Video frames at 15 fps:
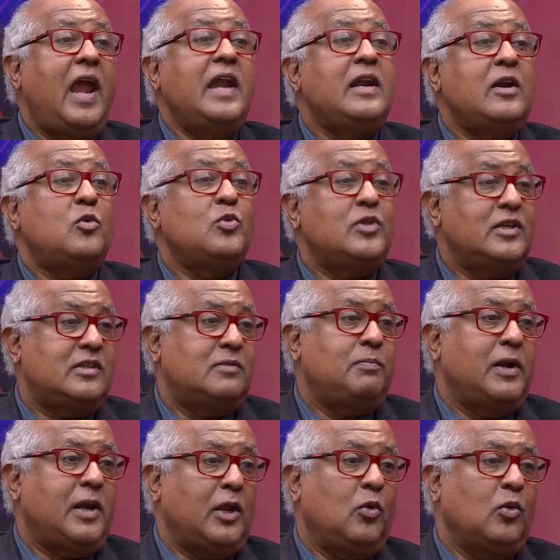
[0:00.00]
end to this
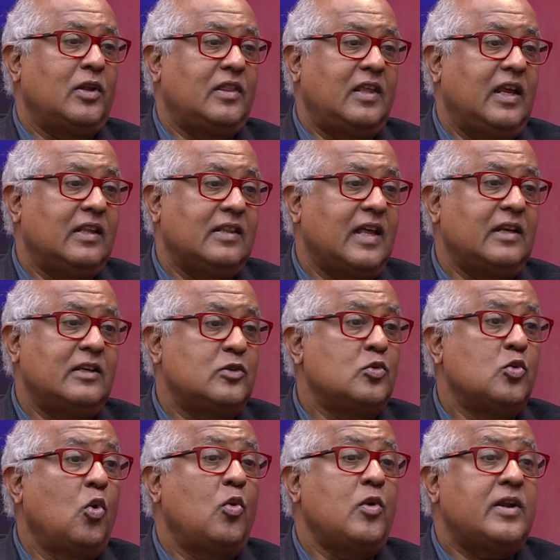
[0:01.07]
particular thing. There is
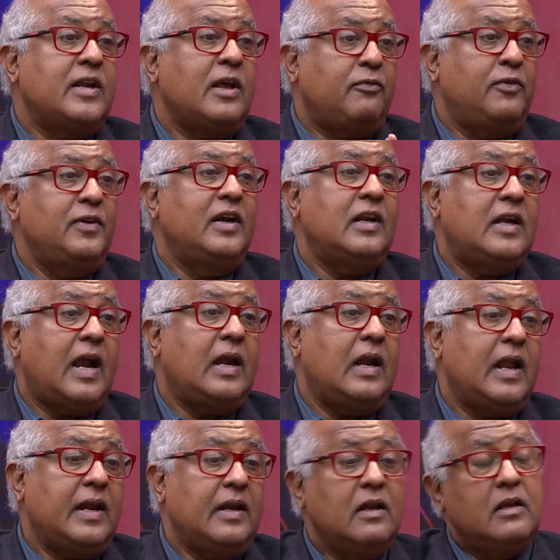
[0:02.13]
no definite
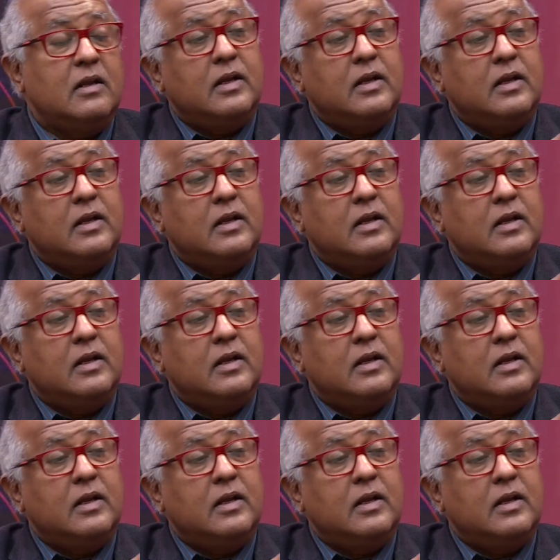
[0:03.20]
guideline.